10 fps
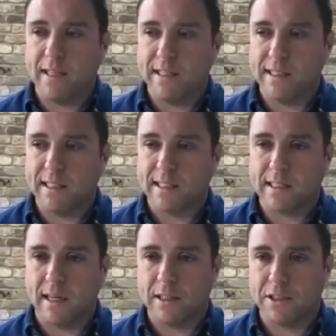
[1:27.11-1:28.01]
had these
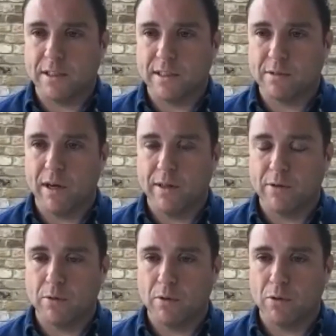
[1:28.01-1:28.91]
discussions
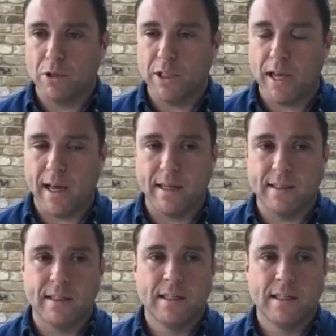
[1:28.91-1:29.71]
with, or chaired